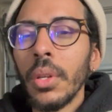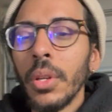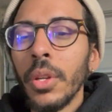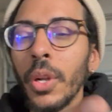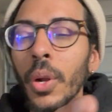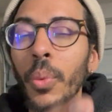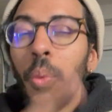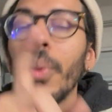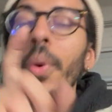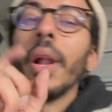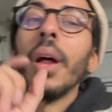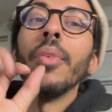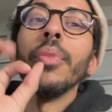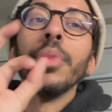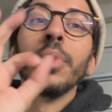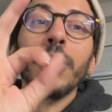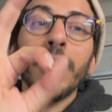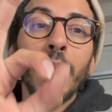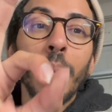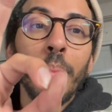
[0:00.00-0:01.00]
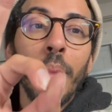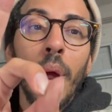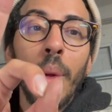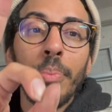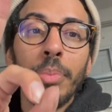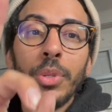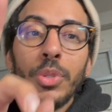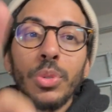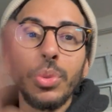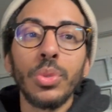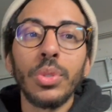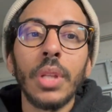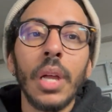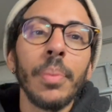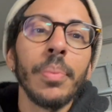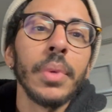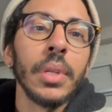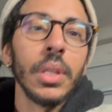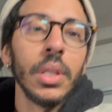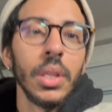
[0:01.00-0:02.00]
You know, we won't have the proper
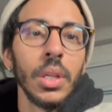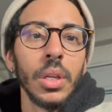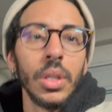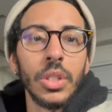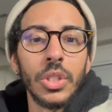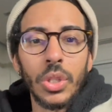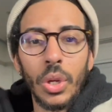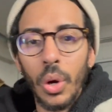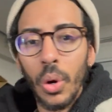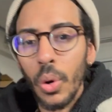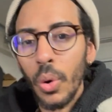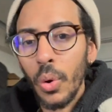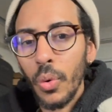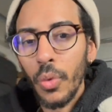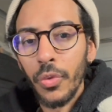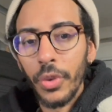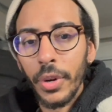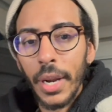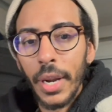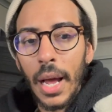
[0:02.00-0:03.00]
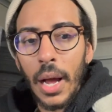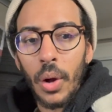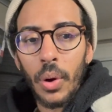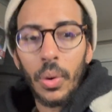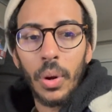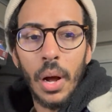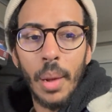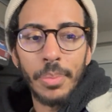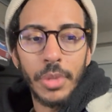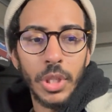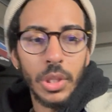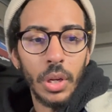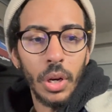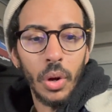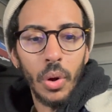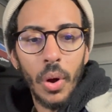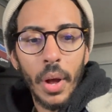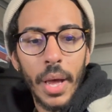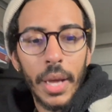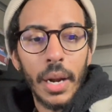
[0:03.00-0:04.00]
two-step. So for now, I'm just gonna
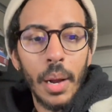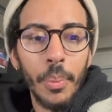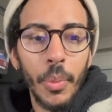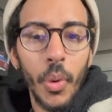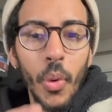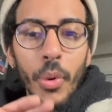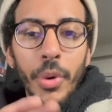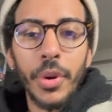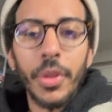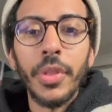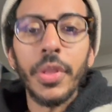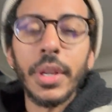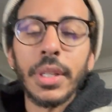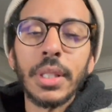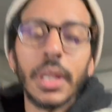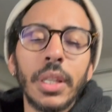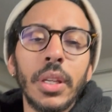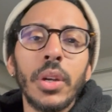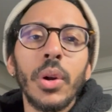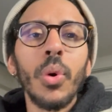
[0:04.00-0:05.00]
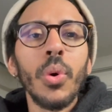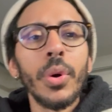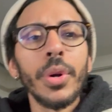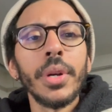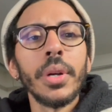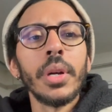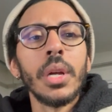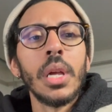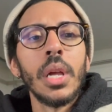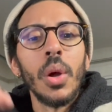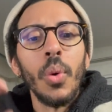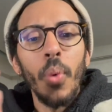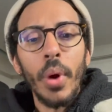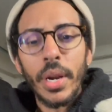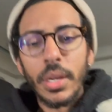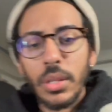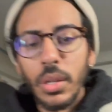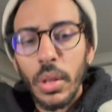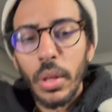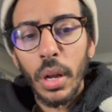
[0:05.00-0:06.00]
go ahead, I'm gonna order the things I need to order, wait
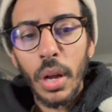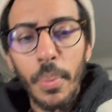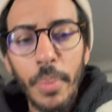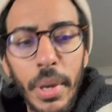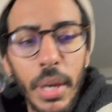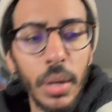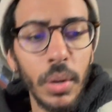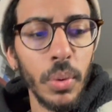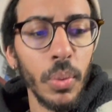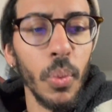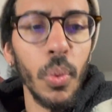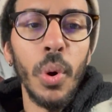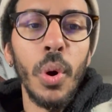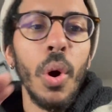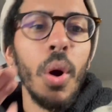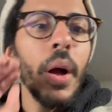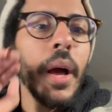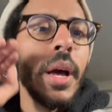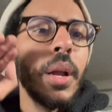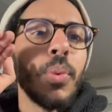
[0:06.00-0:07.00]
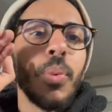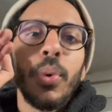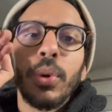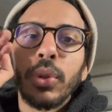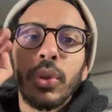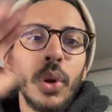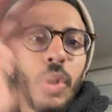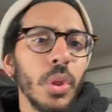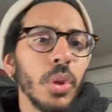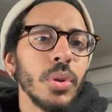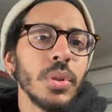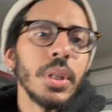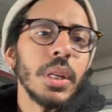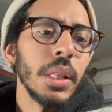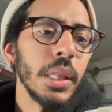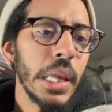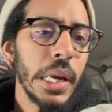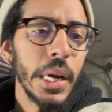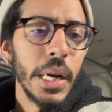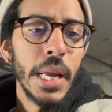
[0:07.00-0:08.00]
until they come in. We'll go ahead, we'll throw those
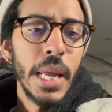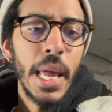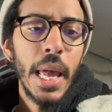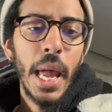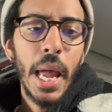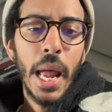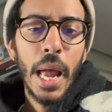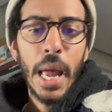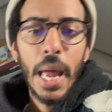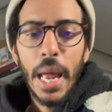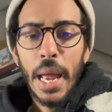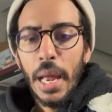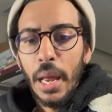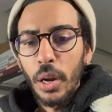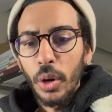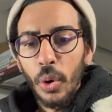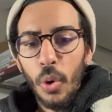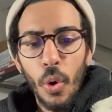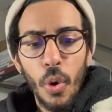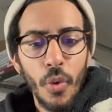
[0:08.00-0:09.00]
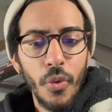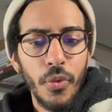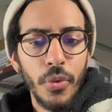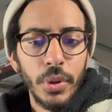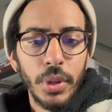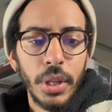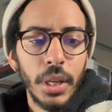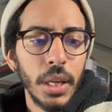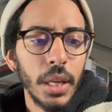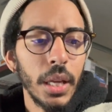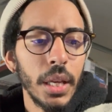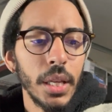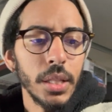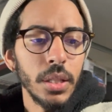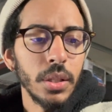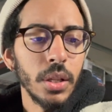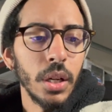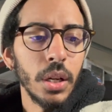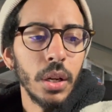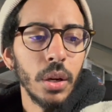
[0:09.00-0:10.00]
in there and hopefully it's gonna